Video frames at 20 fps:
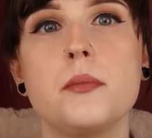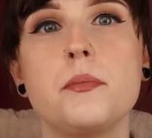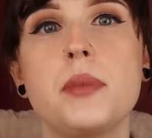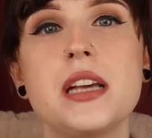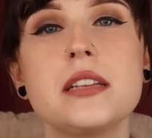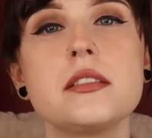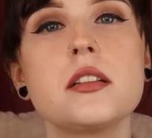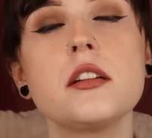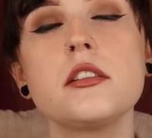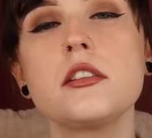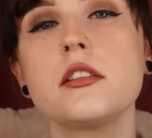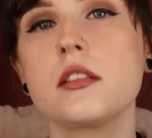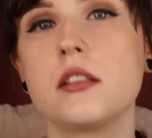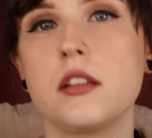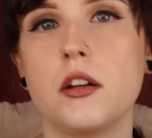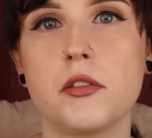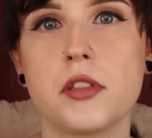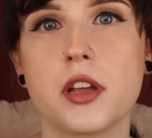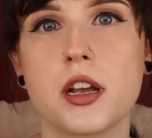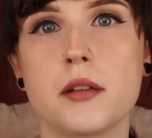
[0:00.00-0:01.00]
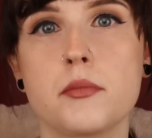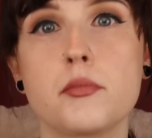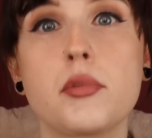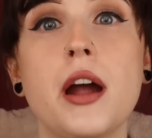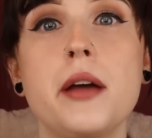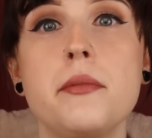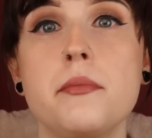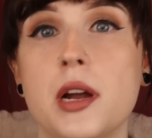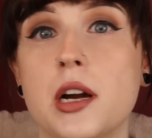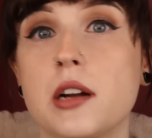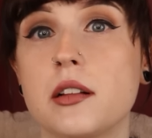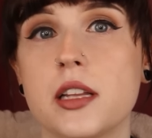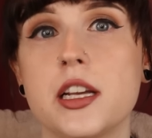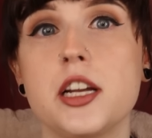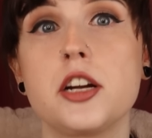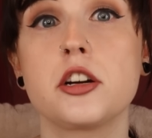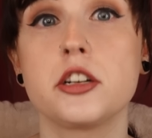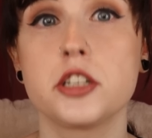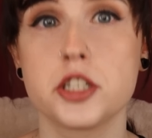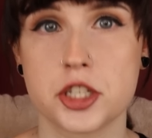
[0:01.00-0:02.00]
Based on her clothing, primarily
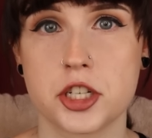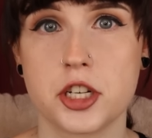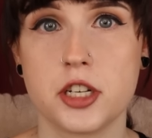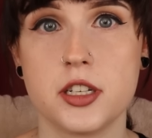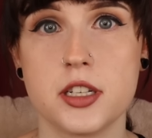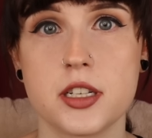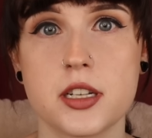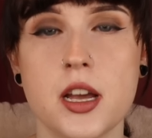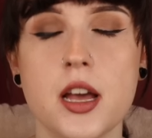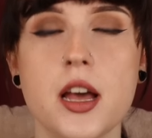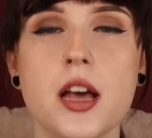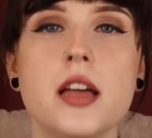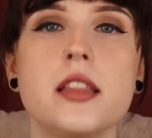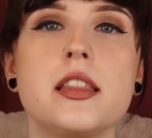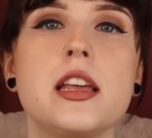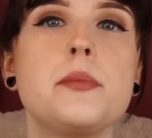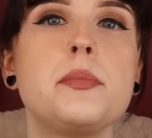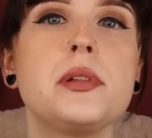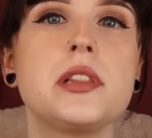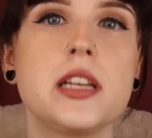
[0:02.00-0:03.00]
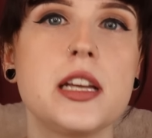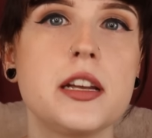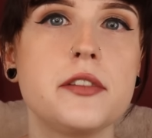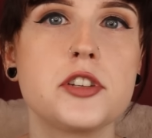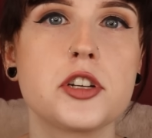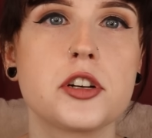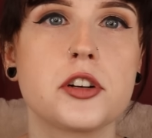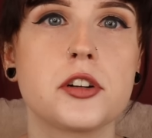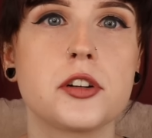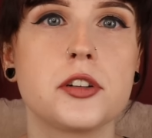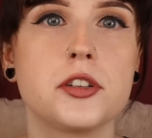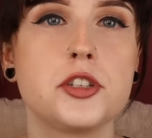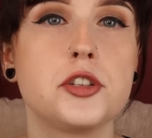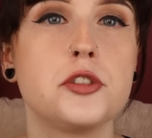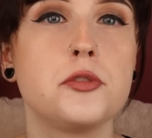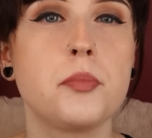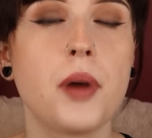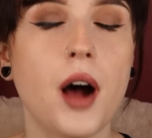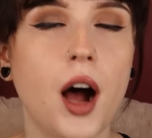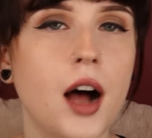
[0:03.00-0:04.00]
her shirt, they believed her
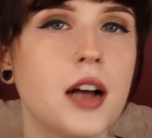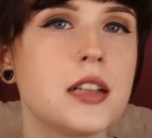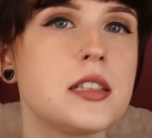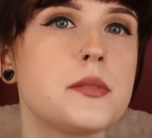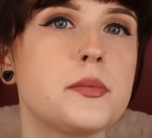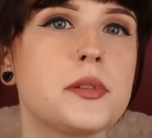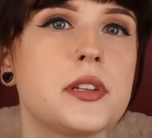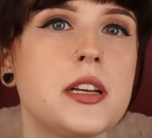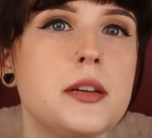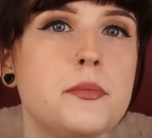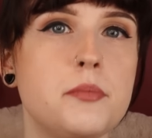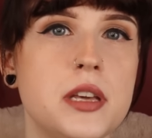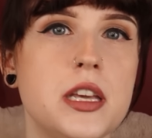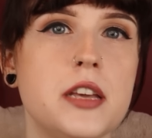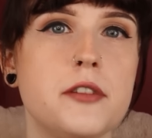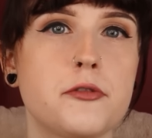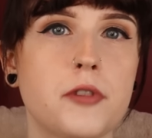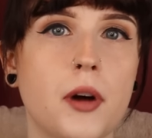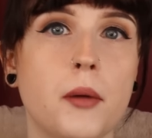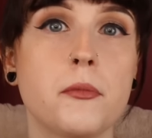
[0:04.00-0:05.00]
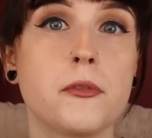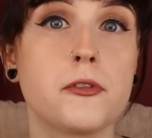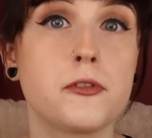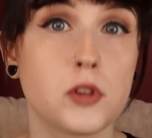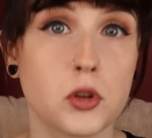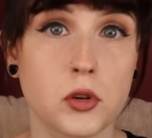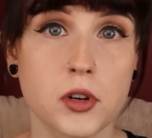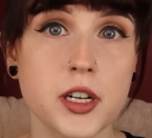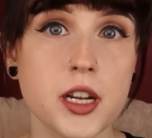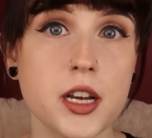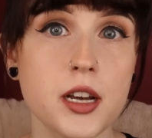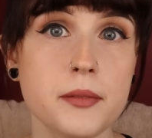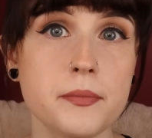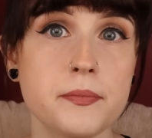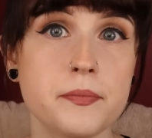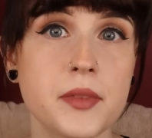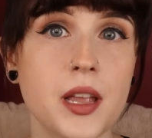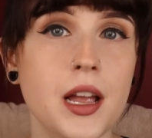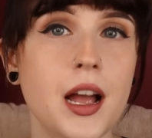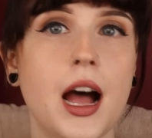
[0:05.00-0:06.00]
to possibly be from Florida.
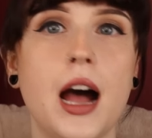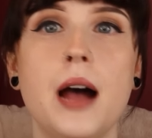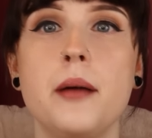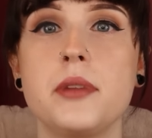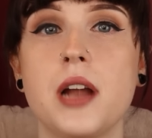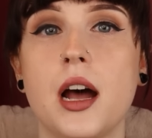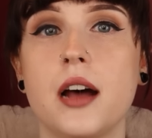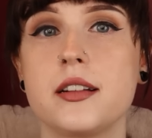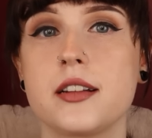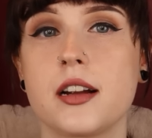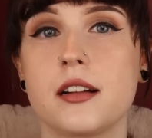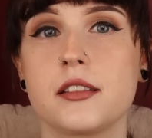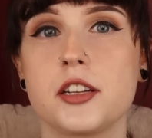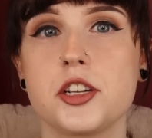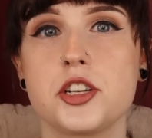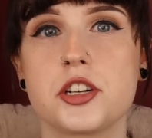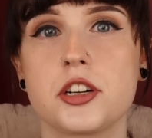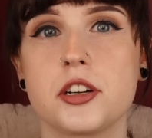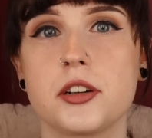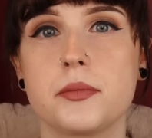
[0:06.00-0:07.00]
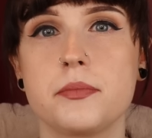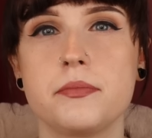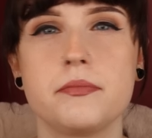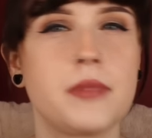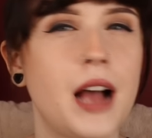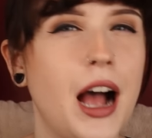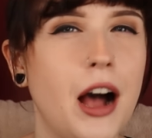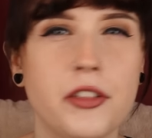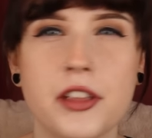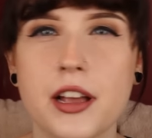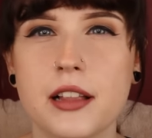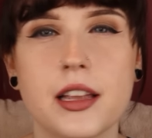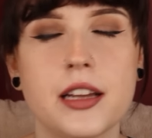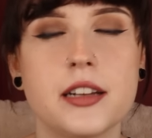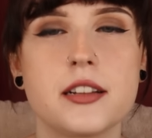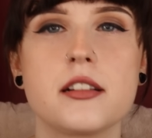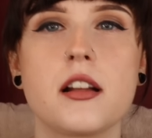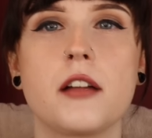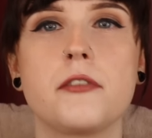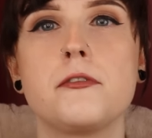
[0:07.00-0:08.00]
I'm not entirely sure how they
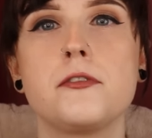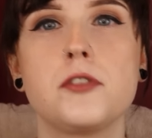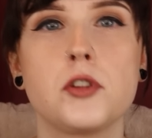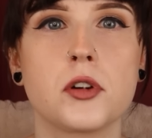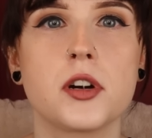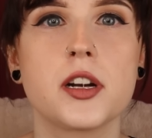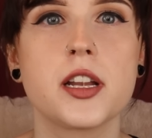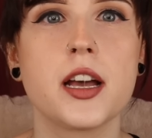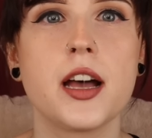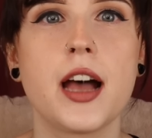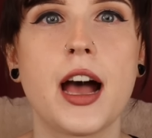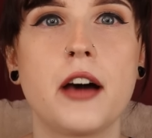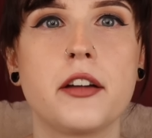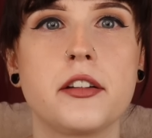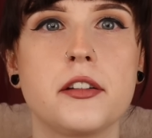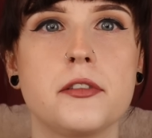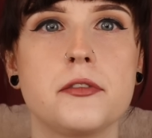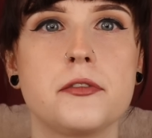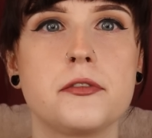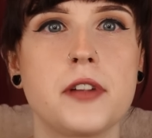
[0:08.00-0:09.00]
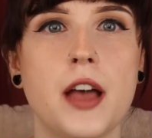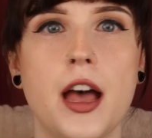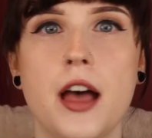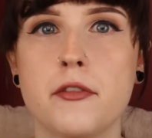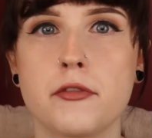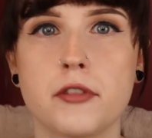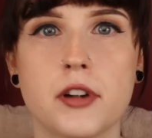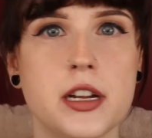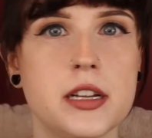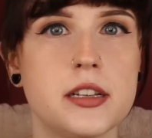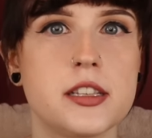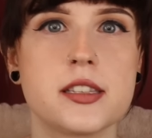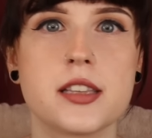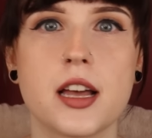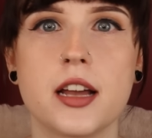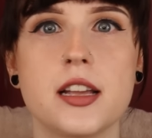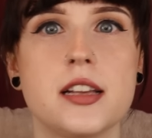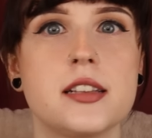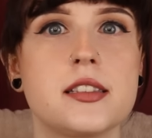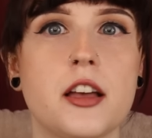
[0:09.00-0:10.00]
landed on Florida out of every
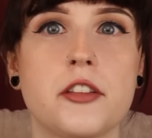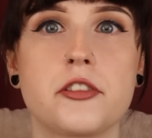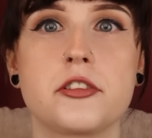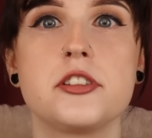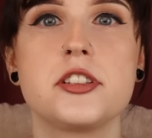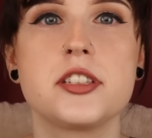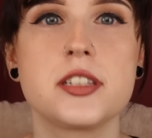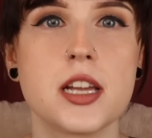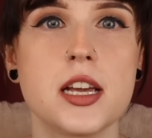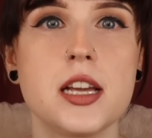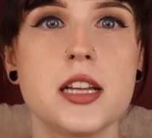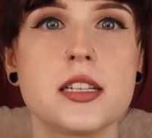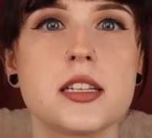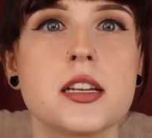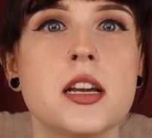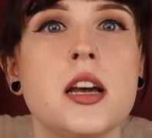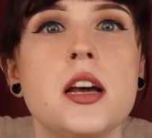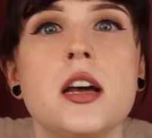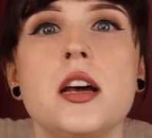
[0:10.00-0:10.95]
sunny southern state,